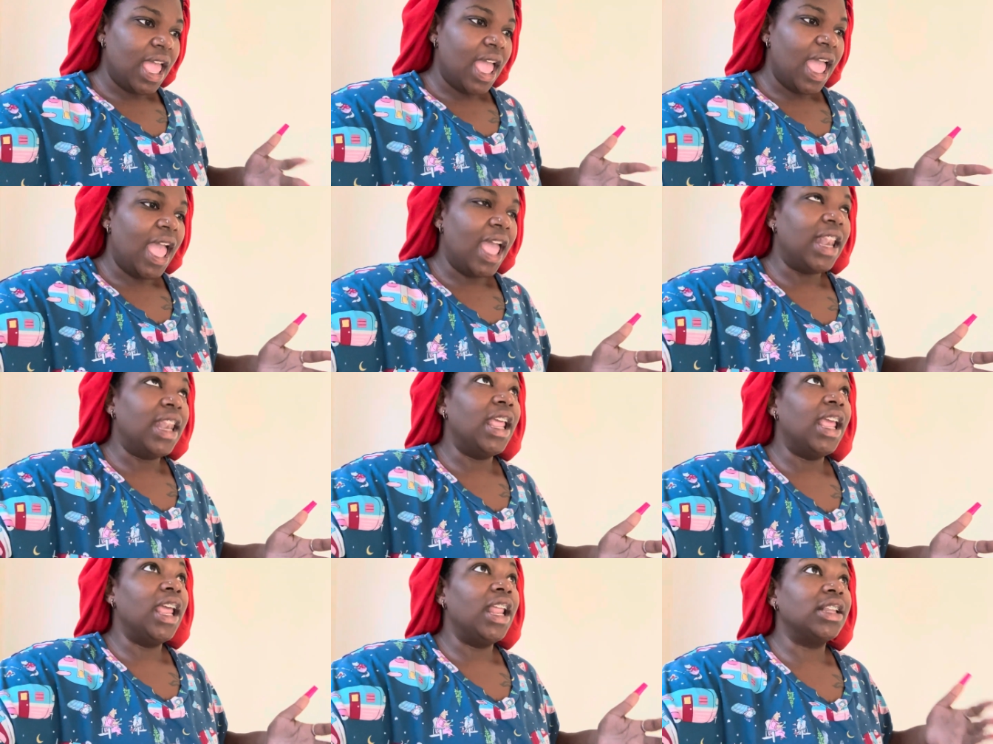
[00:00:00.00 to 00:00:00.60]
And
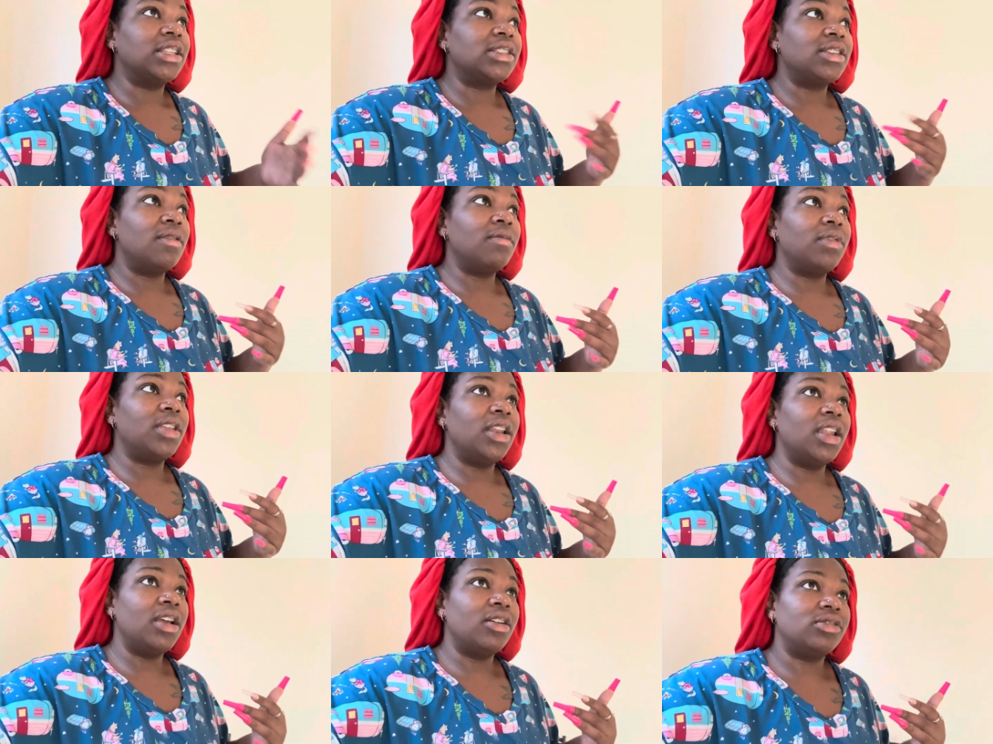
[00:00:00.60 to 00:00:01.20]
then
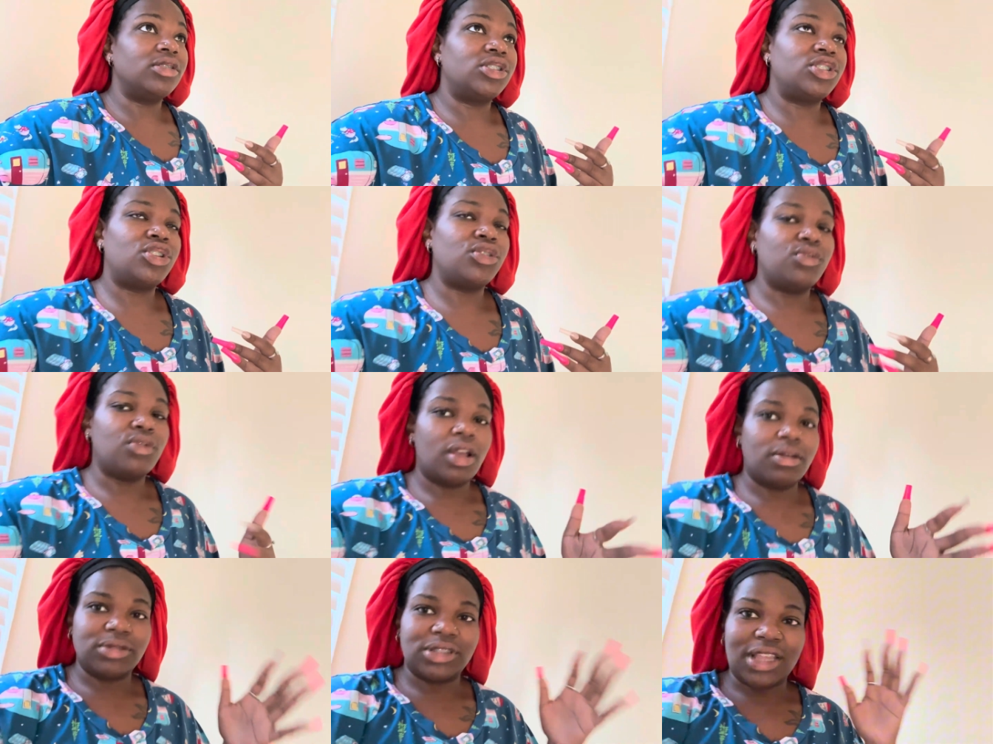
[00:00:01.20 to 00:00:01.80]
something else too,
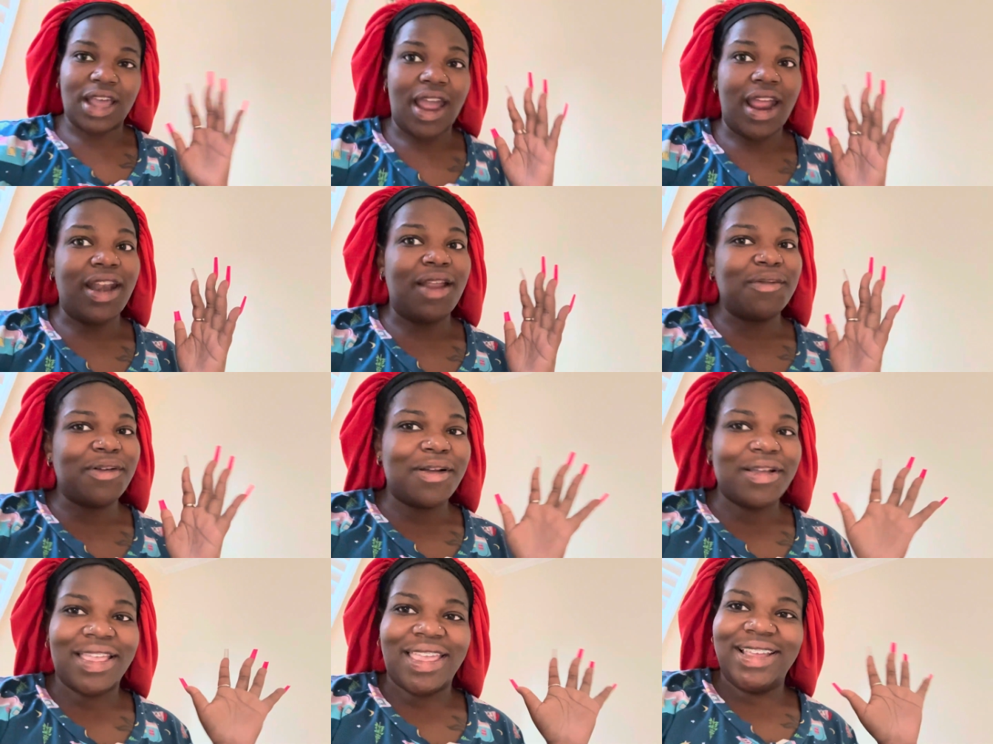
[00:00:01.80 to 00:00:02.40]
I'm sorry, and I'm
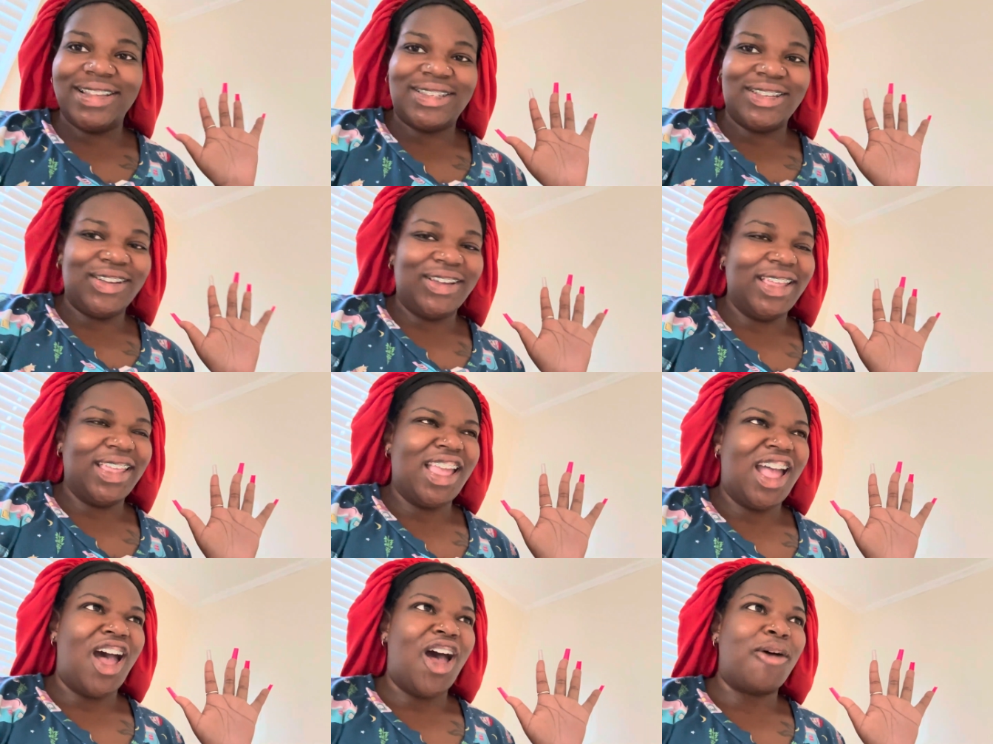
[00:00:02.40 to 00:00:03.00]
gonna get to it
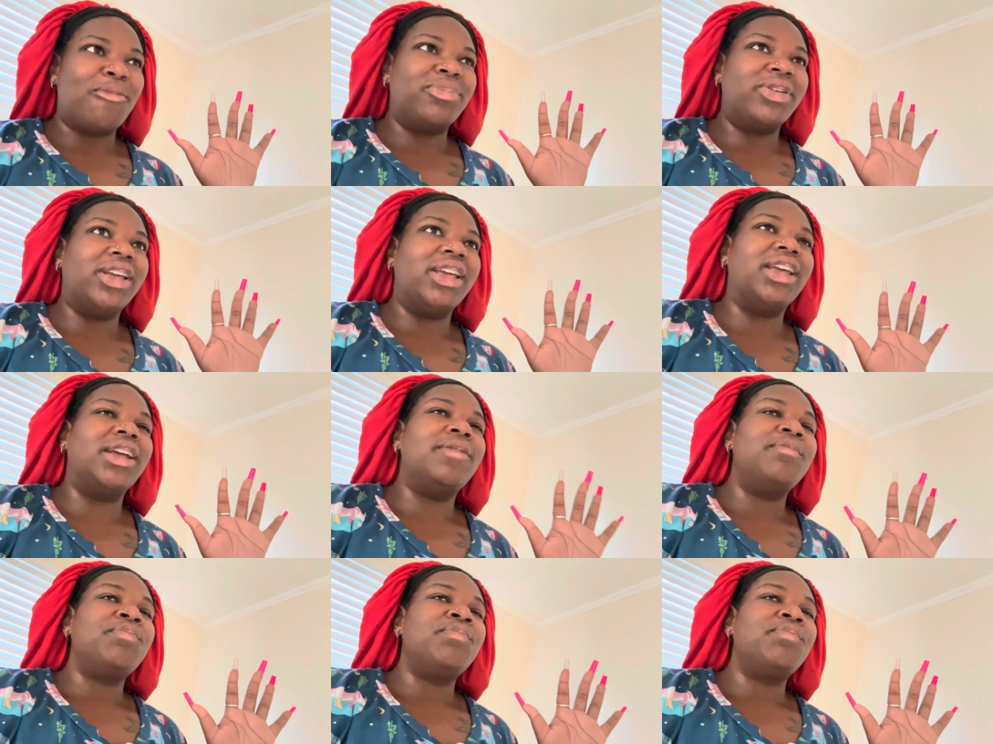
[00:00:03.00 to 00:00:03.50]
y'all, but